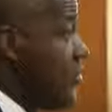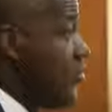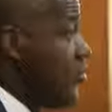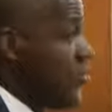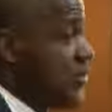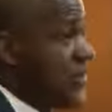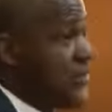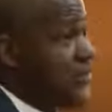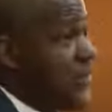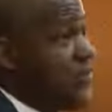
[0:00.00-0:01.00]
Those
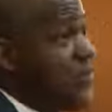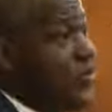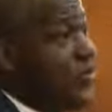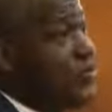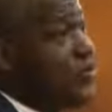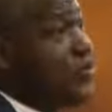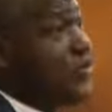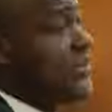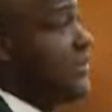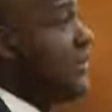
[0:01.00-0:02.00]
in favor of the
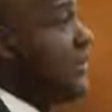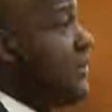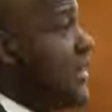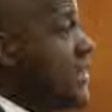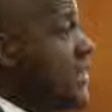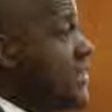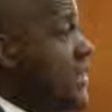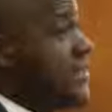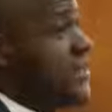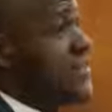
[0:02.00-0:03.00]
motion that the matter is
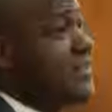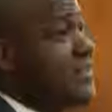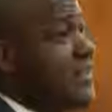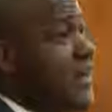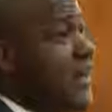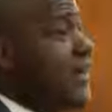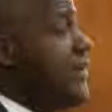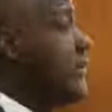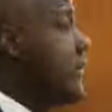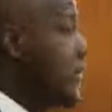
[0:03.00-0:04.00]
urgent, say
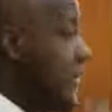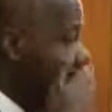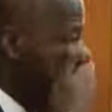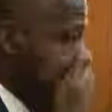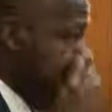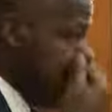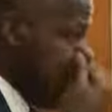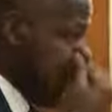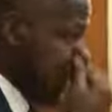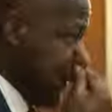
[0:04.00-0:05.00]
aye.
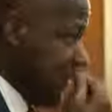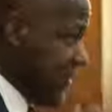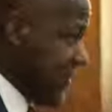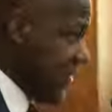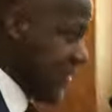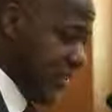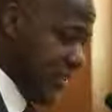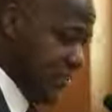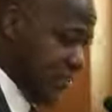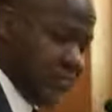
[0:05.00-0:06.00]
Those against it, say
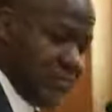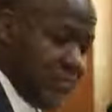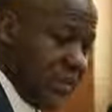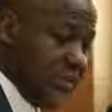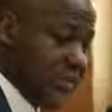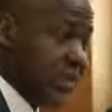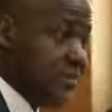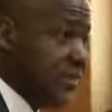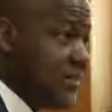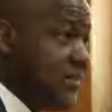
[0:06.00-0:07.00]
nay. Ayes
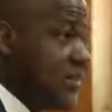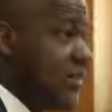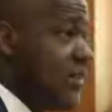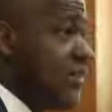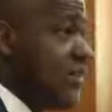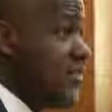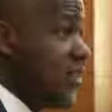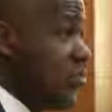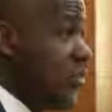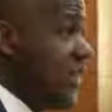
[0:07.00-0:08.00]
have it.
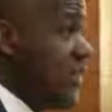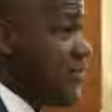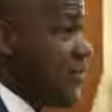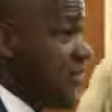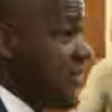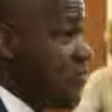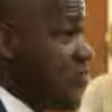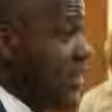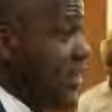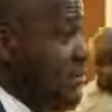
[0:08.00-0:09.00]
Seconder for the
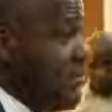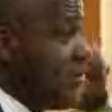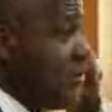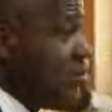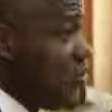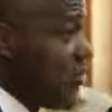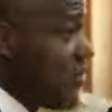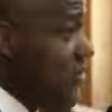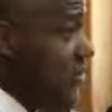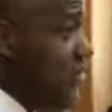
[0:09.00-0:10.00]
second limb of the
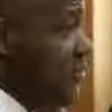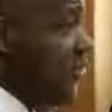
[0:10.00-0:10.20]
motion, Honorable